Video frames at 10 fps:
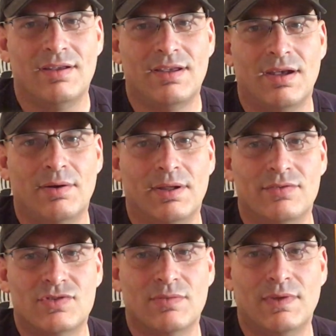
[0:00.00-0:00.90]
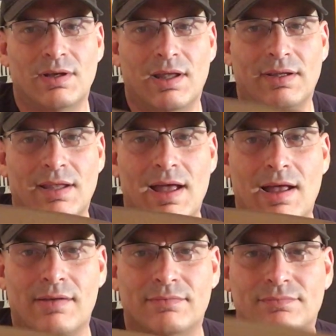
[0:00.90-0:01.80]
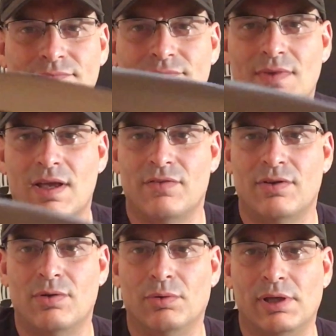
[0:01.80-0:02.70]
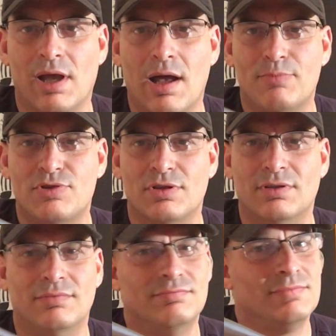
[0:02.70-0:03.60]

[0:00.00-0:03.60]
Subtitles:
Carrying something like that as an only option.